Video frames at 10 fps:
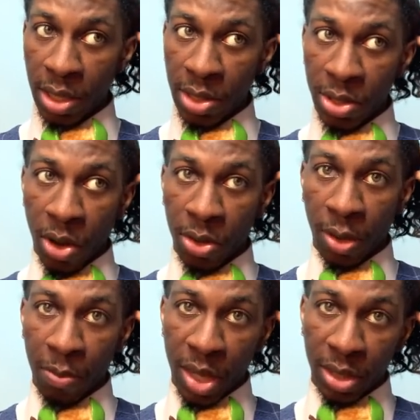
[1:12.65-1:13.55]
These are the
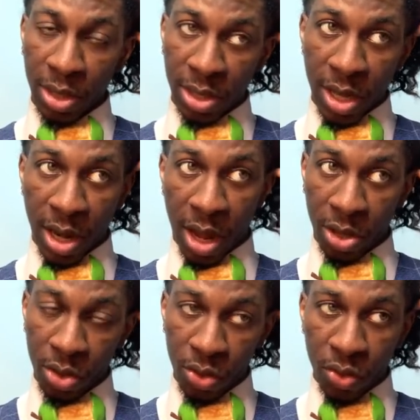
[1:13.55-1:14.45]
methods that I
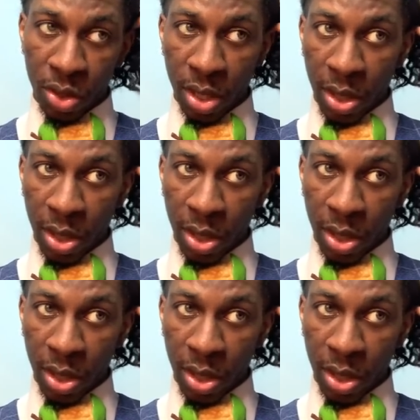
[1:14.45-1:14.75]
use